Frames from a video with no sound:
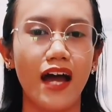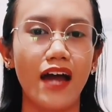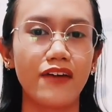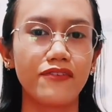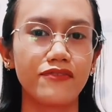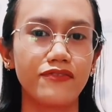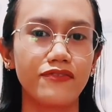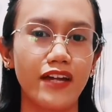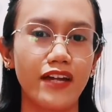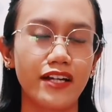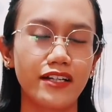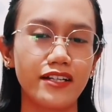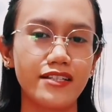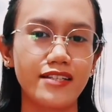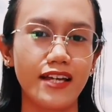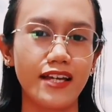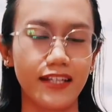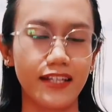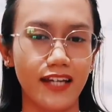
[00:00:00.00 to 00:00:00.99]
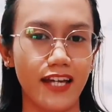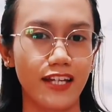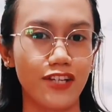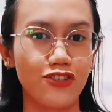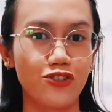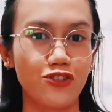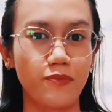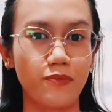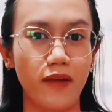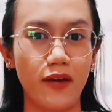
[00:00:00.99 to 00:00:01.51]
I'm very
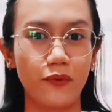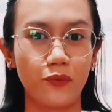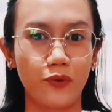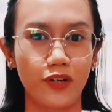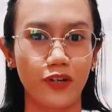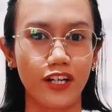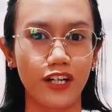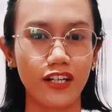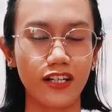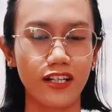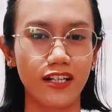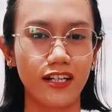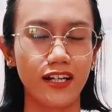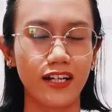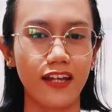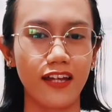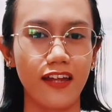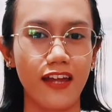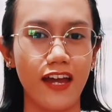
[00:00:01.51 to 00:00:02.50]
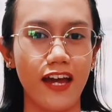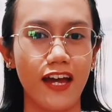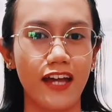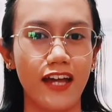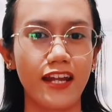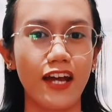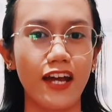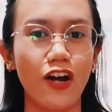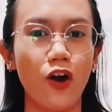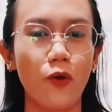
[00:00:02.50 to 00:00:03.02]
dedicated to my work
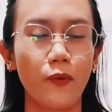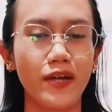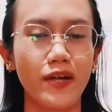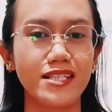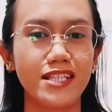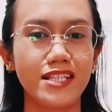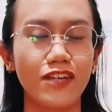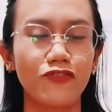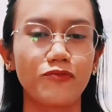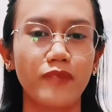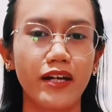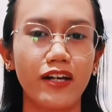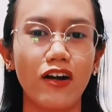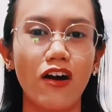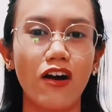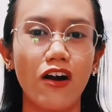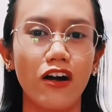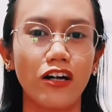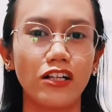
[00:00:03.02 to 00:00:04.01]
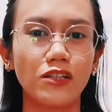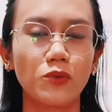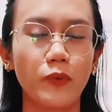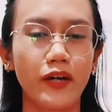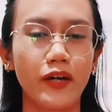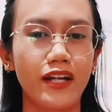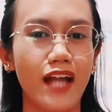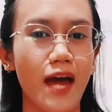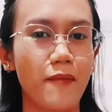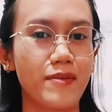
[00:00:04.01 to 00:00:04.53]
and I always give my all
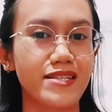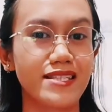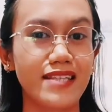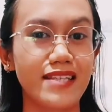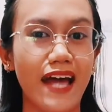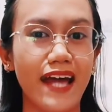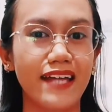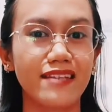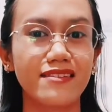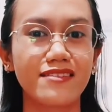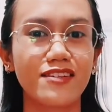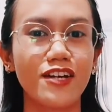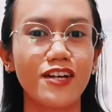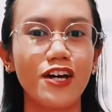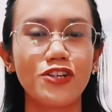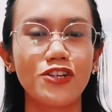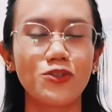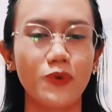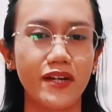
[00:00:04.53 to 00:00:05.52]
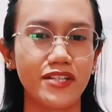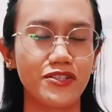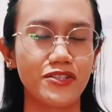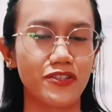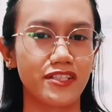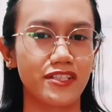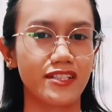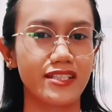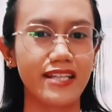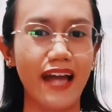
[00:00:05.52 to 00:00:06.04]
when I'm assigned to a
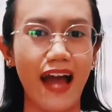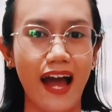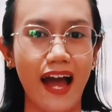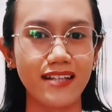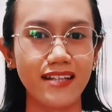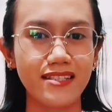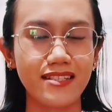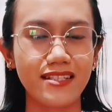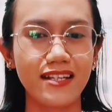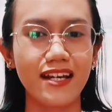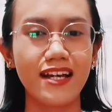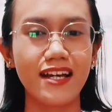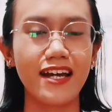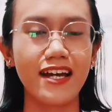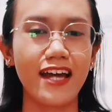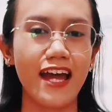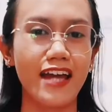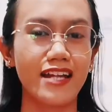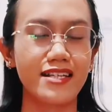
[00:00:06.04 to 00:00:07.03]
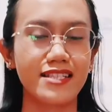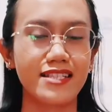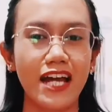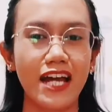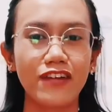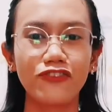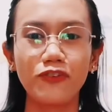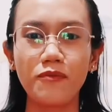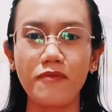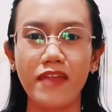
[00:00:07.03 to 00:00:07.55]
certain task. And
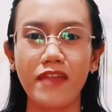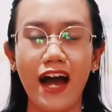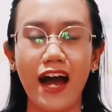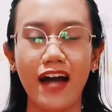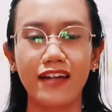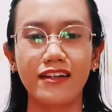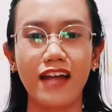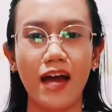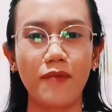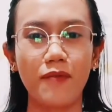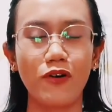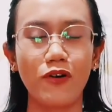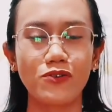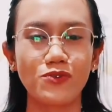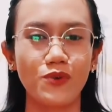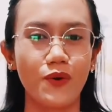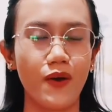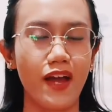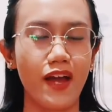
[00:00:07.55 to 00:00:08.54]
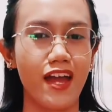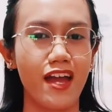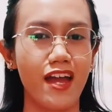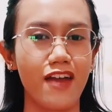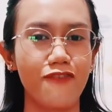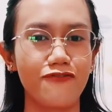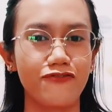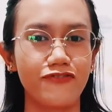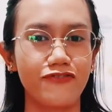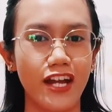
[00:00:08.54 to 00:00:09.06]
aside from that, I'm also
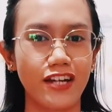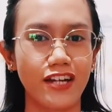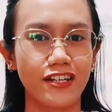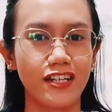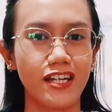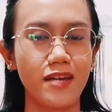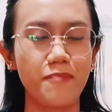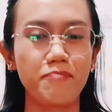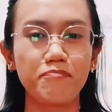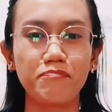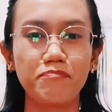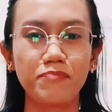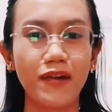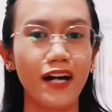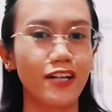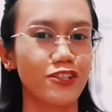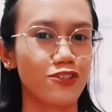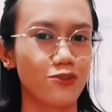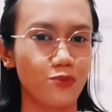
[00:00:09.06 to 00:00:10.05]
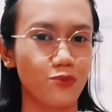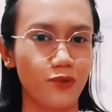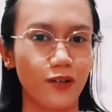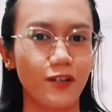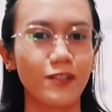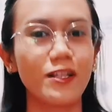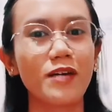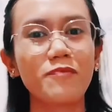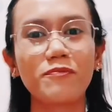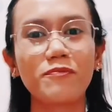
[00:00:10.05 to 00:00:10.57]
a very
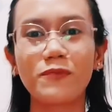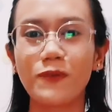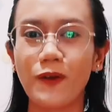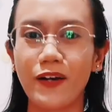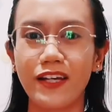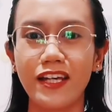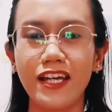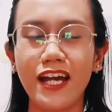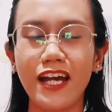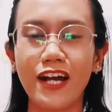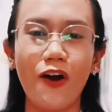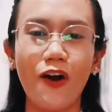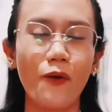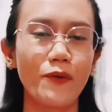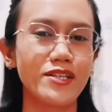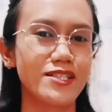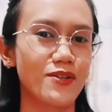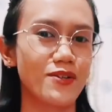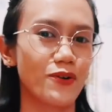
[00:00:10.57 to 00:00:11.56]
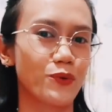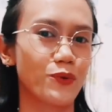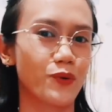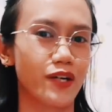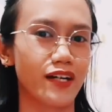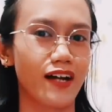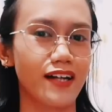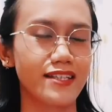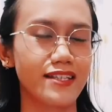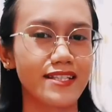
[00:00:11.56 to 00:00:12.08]
punctual employee. I always go to
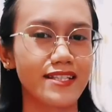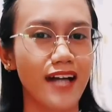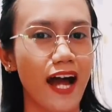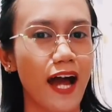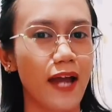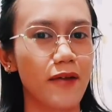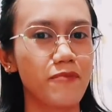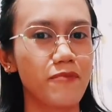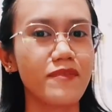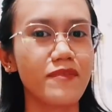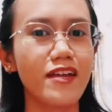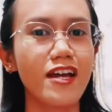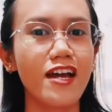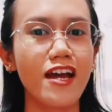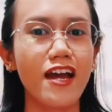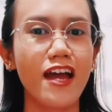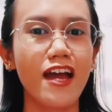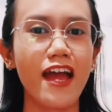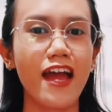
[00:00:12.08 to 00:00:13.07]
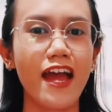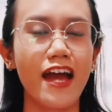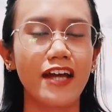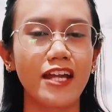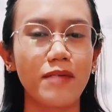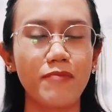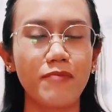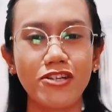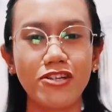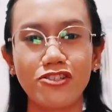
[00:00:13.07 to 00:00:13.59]
work on time
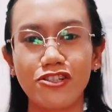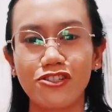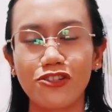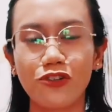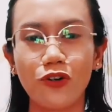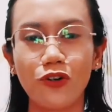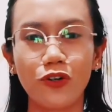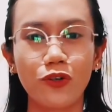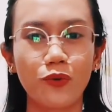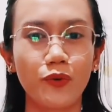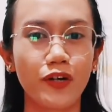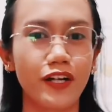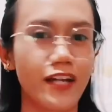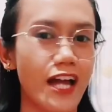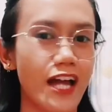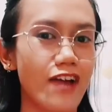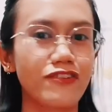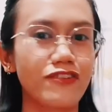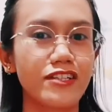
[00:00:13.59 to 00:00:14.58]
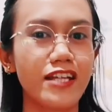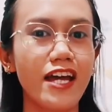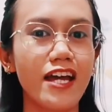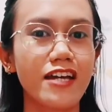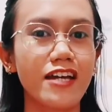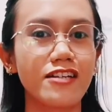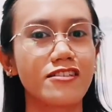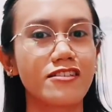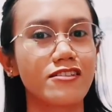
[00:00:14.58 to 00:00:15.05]
and I make sure to go to work every day.